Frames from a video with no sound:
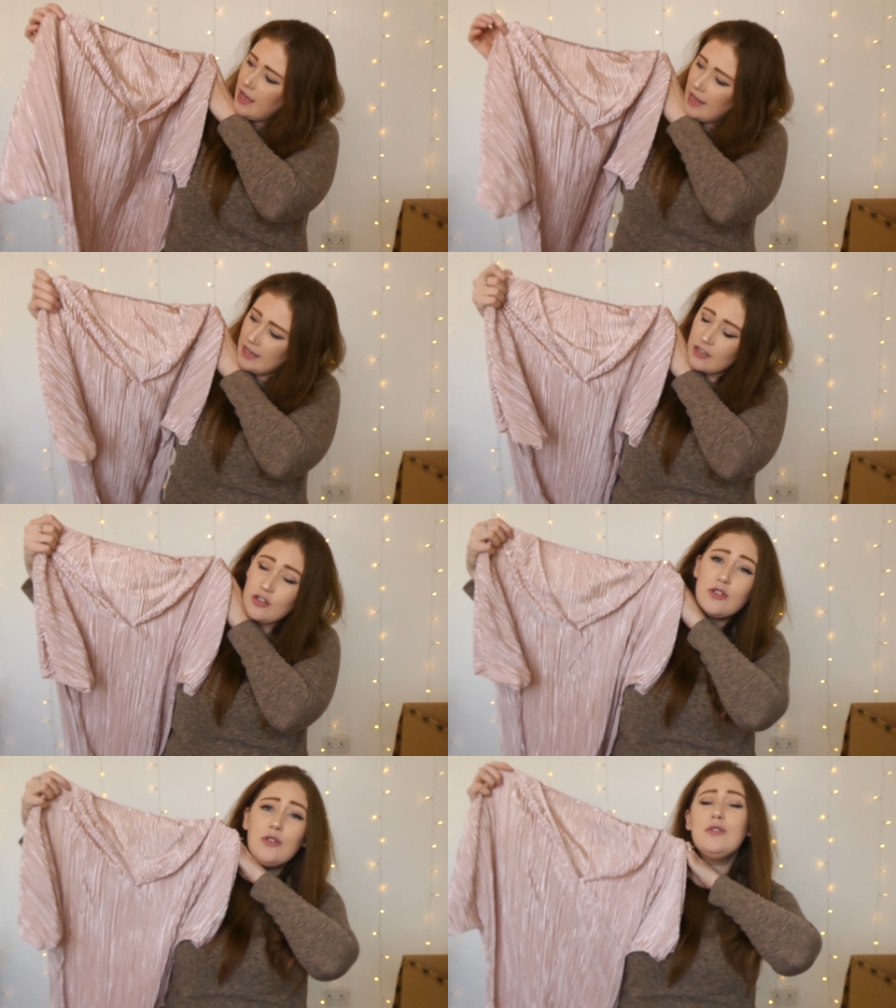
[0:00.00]
a
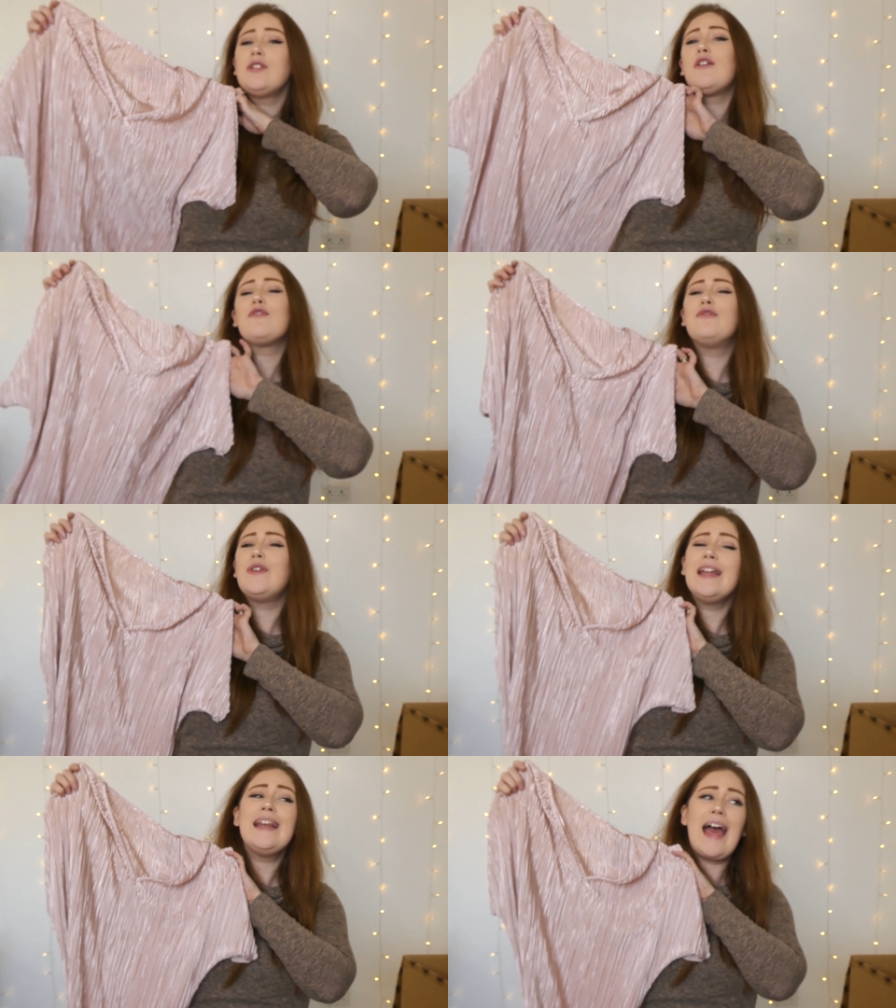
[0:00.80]
nude
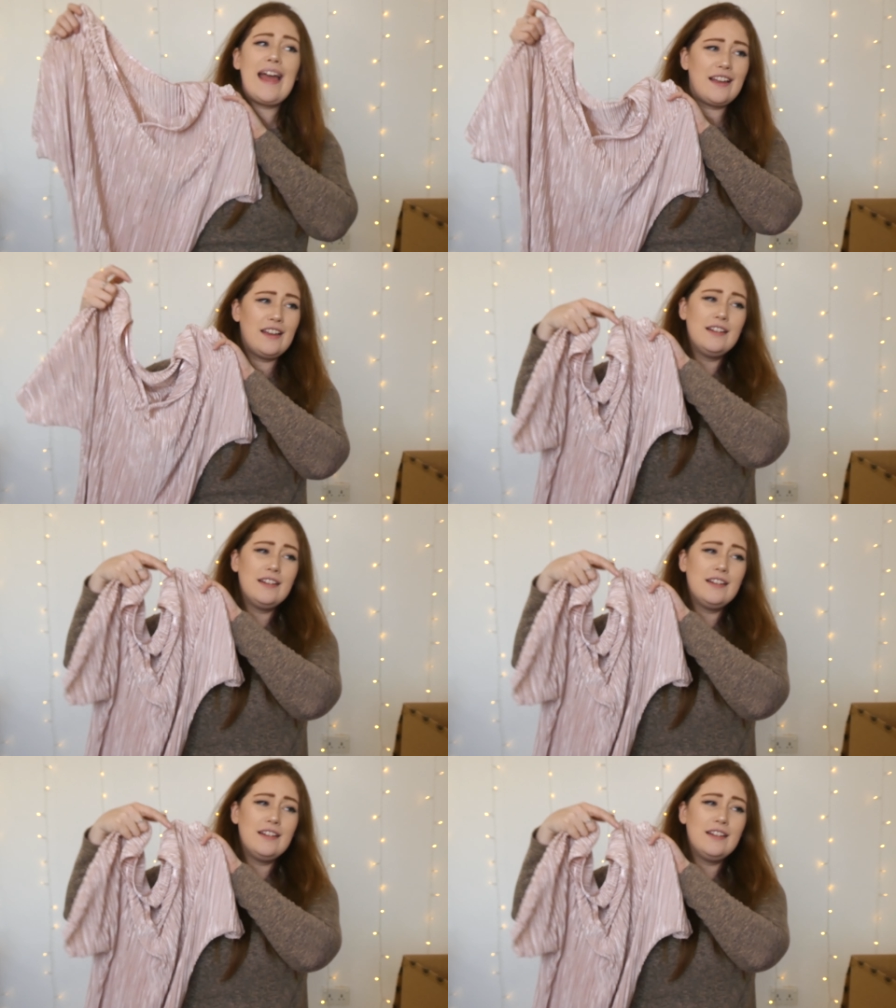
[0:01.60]
v-neck